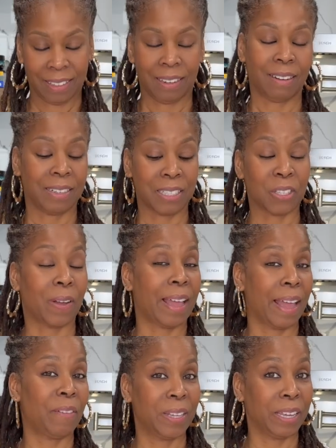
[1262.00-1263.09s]
All right, so I
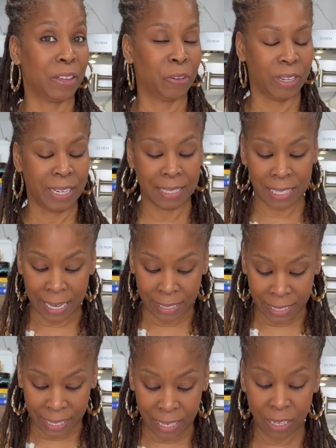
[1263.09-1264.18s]
have the ingredients
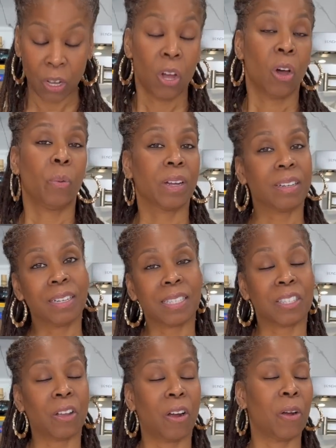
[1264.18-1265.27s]
I need. We're gonna
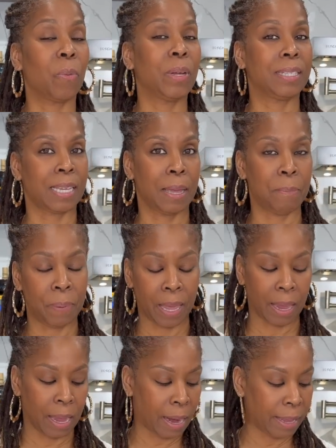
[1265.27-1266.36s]
start with
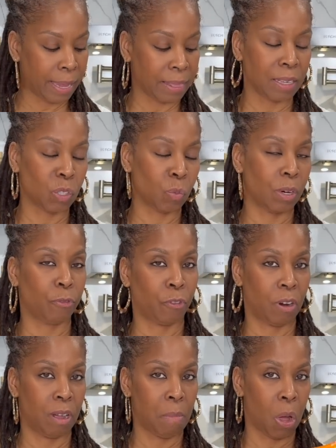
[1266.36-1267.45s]
tempeh, and I get this one
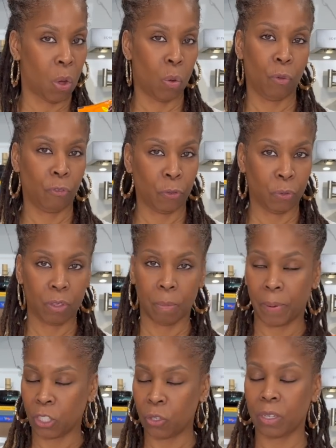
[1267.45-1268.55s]
from Whole Foods,
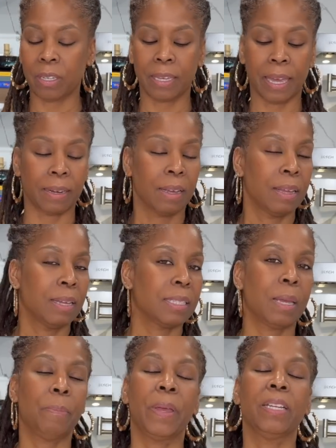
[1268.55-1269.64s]
but you can get
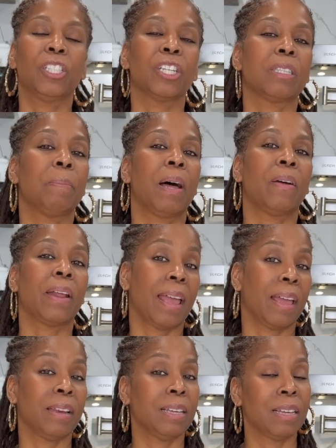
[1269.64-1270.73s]
tempeh in just about
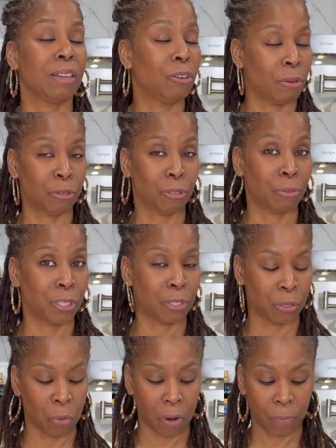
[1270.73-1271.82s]
any grocery
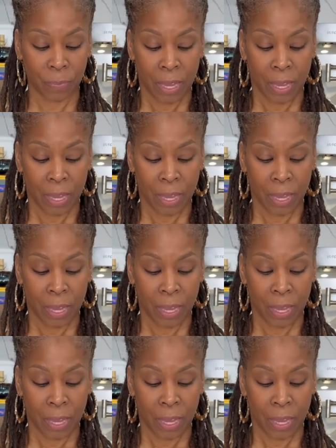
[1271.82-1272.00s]
store.